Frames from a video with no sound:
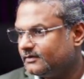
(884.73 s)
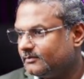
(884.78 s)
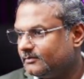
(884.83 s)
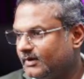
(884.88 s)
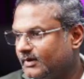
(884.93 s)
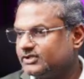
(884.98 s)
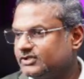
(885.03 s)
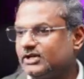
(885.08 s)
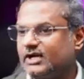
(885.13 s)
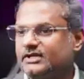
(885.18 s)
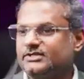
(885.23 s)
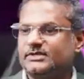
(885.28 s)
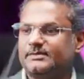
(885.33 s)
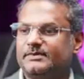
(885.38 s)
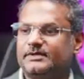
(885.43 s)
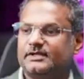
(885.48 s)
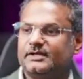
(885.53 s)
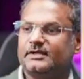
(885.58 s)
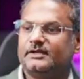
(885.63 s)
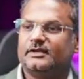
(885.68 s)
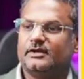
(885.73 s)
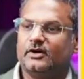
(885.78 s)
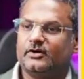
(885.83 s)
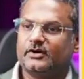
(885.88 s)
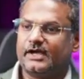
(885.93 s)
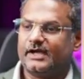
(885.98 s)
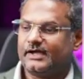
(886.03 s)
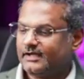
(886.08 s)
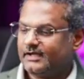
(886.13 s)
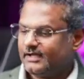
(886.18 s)
my ChatGPT.
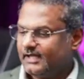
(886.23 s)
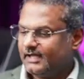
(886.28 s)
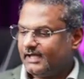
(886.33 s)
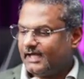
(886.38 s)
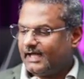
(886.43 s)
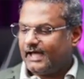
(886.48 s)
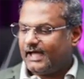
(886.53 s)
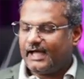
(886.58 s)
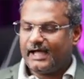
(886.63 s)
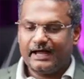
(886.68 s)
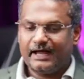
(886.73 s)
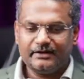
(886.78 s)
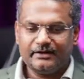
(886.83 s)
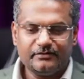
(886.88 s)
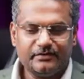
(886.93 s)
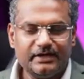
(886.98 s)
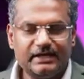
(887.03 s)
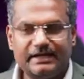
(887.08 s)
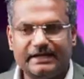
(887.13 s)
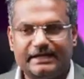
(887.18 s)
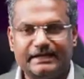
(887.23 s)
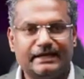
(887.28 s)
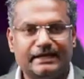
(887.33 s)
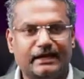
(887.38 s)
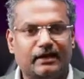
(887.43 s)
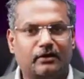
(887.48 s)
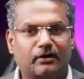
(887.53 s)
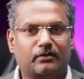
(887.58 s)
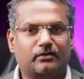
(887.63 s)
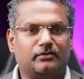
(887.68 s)
Okay. And really
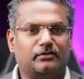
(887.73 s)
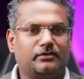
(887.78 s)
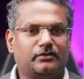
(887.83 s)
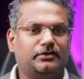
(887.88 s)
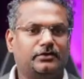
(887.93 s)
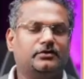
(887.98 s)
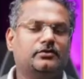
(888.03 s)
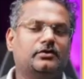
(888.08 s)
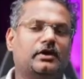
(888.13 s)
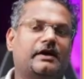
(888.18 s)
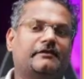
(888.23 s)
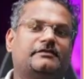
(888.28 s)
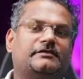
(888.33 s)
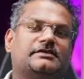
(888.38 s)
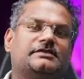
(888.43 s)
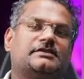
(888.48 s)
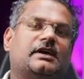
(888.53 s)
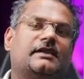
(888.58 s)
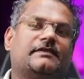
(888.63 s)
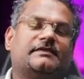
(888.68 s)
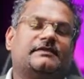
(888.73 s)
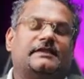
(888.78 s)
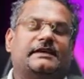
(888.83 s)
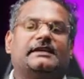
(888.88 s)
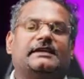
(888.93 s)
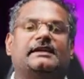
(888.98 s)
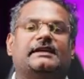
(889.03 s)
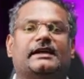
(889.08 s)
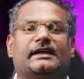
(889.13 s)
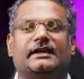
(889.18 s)
now you have to start
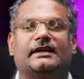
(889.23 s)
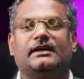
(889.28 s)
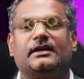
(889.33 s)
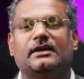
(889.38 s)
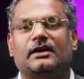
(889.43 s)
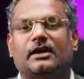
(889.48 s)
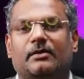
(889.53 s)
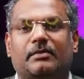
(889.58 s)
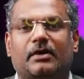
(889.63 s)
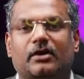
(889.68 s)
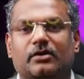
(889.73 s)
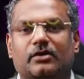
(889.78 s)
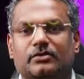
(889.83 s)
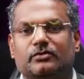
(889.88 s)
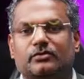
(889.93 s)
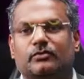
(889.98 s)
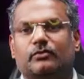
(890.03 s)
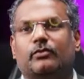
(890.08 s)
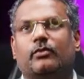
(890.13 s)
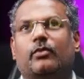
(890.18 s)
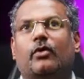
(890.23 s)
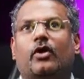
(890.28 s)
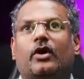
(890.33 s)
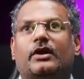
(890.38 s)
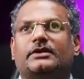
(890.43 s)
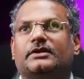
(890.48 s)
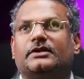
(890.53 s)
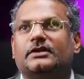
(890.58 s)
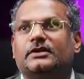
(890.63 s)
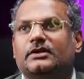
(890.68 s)
thinking about
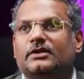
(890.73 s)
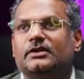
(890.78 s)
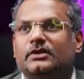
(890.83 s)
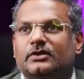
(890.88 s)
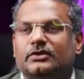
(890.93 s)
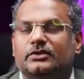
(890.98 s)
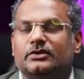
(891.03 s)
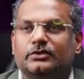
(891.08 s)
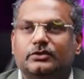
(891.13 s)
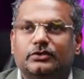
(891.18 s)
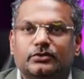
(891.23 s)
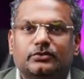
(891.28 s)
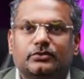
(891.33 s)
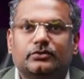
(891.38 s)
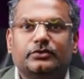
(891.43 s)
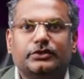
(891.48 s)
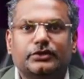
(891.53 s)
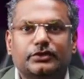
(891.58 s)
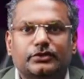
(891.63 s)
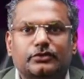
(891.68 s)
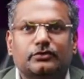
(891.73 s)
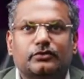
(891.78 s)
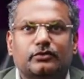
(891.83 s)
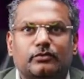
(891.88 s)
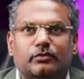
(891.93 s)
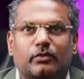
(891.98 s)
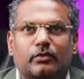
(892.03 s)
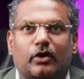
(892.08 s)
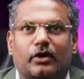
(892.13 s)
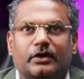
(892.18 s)
what do you
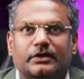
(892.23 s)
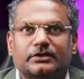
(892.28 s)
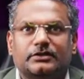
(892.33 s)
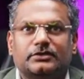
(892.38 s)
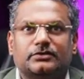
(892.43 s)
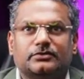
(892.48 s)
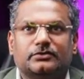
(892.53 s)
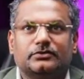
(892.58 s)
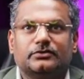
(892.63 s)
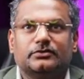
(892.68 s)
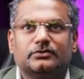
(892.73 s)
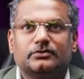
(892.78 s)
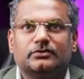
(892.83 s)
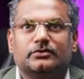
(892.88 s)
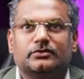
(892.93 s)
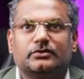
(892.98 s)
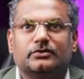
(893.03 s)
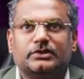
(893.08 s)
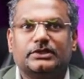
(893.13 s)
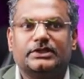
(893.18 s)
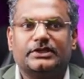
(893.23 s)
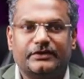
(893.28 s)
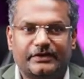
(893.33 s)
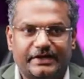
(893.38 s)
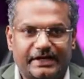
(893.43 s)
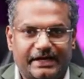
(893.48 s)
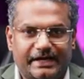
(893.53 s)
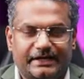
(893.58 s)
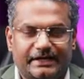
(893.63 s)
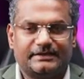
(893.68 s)
want to
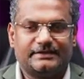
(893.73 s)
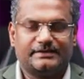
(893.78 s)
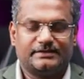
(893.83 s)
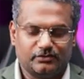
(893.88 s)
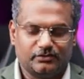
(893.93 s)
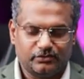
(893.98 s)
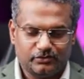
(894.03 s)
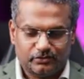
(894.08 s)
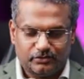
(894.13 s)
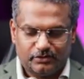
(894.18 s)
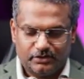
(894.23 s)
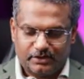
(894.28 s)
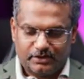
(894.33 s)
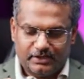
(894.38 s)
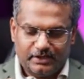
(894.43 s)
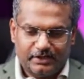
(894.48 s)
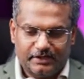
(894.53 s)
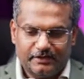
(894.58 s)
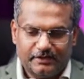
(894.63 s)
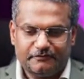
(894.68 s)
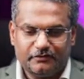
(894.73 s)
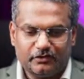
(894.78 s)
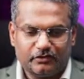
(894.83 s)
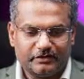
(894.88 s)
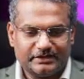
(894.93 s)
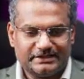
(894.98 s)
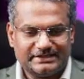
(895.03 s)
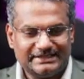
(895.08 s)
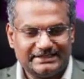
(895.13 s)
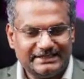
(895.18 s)
create. So if
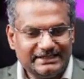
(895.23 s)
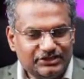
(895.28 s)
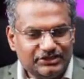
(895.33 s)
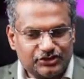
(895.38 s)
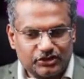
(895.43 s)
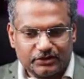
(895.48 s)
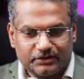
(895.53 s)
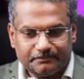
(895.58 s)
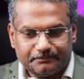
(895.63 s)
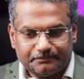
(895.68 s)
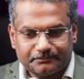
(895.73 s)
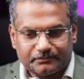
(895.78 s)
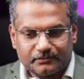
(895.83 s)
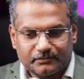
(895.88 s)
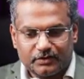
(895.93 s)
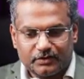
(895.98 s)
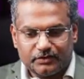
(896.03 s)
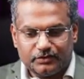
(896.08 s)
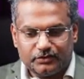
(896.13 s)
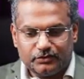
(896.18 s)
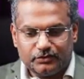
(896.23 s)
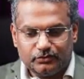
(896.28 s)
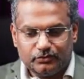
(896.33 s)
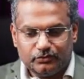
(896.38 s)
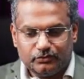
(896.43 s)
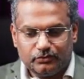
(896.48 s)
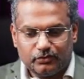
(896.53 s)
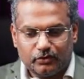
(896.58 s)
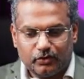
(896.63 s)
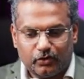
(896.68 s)
you're a teacher,
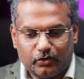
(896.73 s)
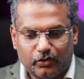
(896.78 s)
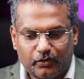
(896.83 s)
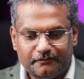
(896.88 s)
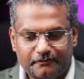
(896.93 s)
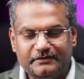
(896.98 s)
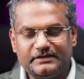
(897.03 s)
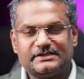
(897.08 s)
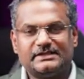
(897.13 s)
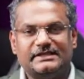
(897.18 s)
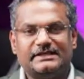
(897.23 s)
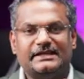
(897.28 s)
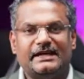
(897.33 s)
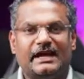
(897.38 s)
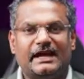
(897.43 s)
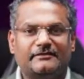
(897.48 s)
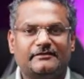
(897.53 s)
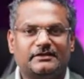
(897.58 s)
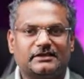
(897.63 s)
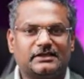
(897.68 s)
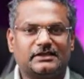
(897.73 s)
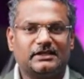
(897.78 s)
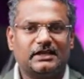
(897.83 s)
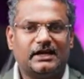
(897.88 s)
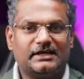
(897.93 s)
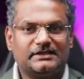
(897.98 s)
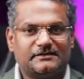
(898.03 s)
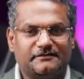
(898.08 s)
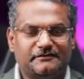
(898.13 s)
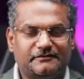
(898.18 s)
you obviously have a
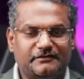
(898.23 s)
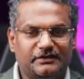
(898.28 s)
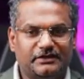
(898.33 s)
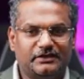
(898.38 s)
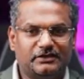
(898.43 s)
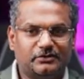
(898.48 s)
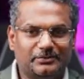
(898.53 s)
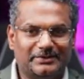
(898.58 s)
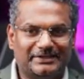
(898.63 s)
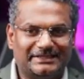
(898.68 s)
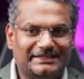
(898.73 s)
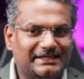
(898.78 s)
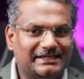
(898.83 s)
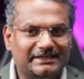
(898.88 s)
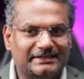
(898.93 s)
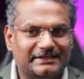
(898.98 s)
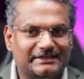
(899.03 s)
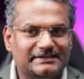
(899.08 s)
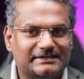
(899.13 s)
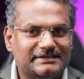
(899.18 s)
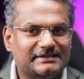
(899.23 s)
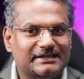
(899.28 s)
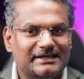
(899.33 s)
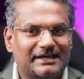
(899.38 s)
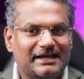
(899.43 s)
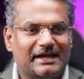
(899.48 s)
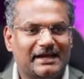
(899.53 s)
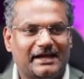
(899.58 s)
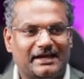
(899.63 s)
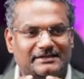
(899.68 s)
class filled with kids.
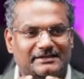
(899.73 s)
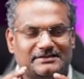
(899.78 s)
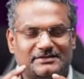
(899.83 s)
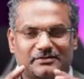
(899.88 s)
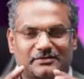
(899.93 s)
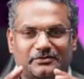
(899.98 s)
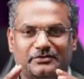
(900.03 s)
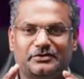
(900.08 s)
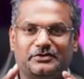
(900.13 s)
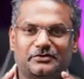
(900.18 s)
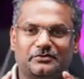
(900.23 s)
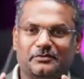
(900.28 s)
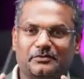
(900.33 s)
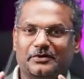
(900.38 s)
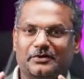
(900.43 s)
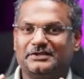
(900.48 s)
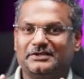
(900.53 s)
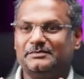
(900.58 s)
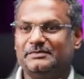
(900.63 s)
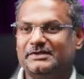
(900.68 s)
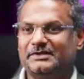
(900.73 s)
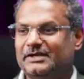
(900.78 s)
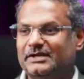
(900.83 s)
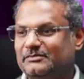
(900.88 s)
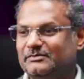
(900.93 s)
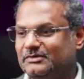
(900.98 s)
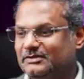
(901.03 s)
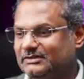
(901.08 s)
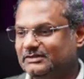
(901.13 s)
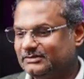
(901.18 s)
And so you want to be
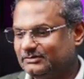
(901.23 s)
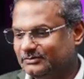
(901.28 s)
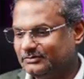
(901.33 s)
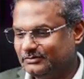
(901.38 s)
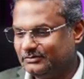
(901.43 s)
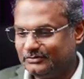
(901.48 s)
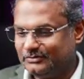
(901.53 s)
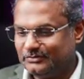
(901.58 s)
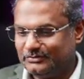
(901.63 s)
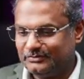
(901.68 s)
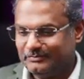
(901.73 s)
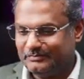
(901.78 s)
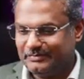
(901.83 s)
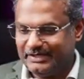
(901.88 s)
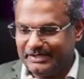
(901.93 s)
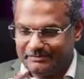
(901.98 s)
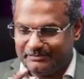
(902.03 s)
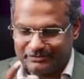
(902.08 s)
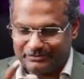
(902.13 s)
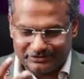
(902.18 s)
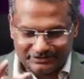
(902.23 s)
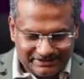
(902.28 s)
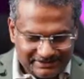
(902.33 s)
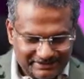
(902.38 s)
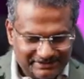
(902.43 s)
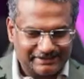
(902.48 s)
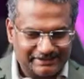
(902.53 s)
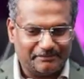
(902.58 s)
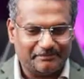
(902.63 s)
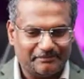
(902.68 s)
able to
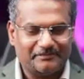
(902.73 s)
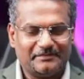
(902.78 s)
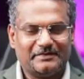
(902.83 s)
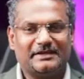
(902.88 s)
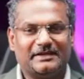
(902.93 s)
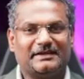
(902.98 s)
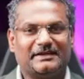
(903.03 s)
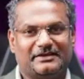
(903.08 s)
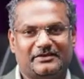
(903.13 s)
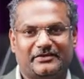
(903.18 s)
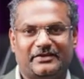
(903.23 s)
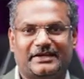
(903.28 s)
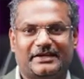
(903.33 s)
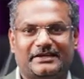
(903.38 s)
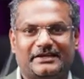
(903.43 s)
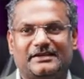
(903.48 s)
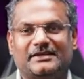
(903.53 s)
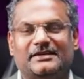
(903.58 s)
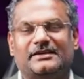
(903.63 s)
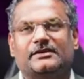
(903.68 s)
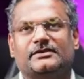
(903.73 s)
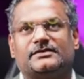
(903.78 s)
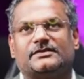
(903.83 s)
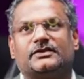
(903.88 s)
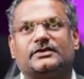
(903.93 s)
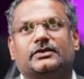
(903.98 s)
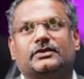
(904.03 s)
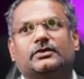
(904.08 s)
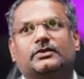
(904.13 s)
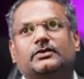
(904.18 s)
teach them, correct?
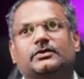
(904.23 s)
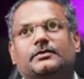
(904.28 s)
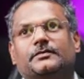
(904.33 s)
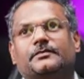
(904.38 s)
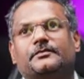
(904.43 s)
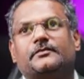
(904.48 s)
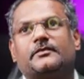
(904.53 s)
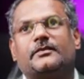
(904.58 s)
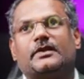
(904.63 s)
So